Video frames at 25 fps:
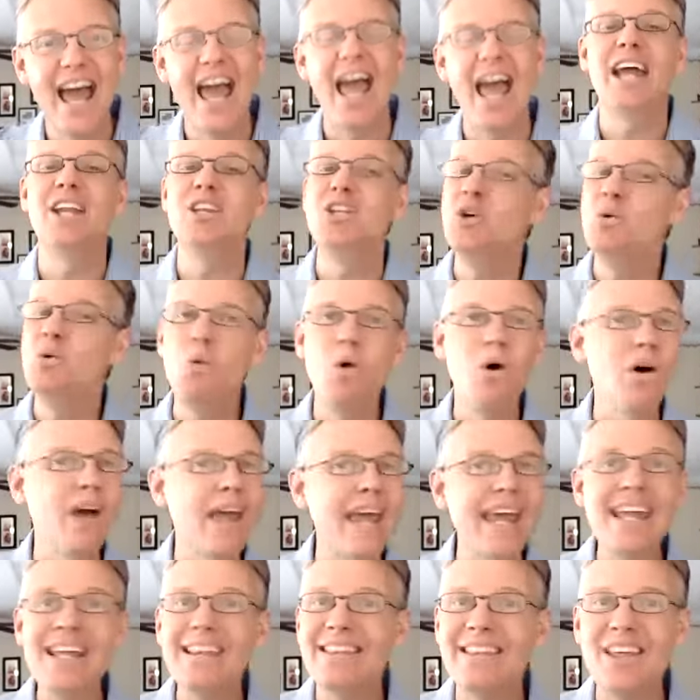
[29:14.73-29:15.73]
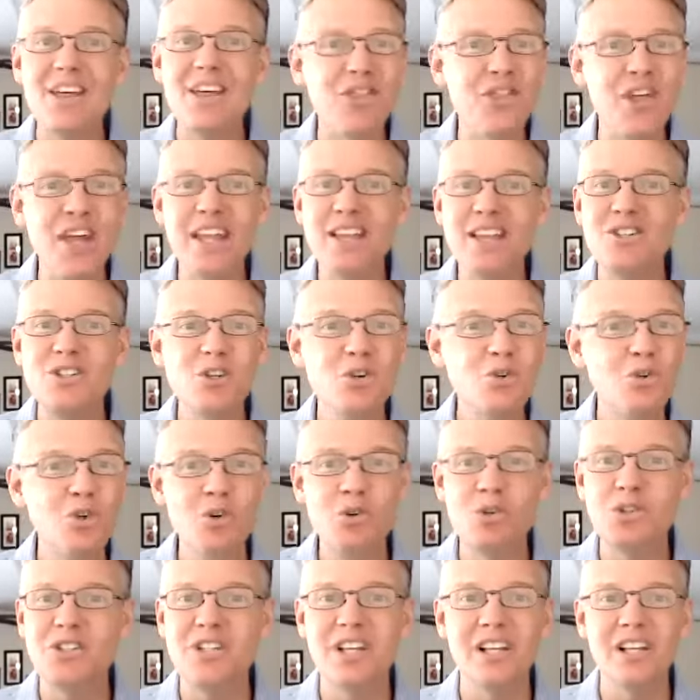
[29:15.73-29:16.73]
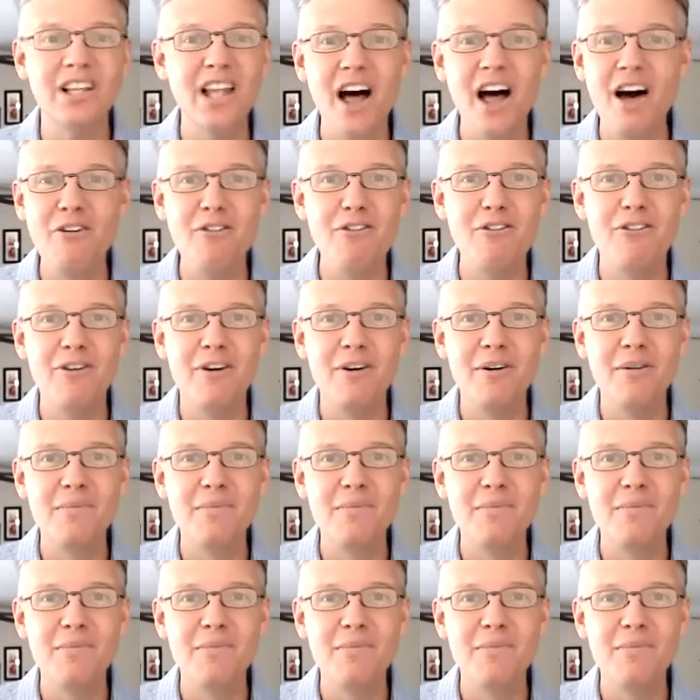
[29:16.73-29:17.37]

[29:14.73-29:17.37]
and you will hate the things you used to love.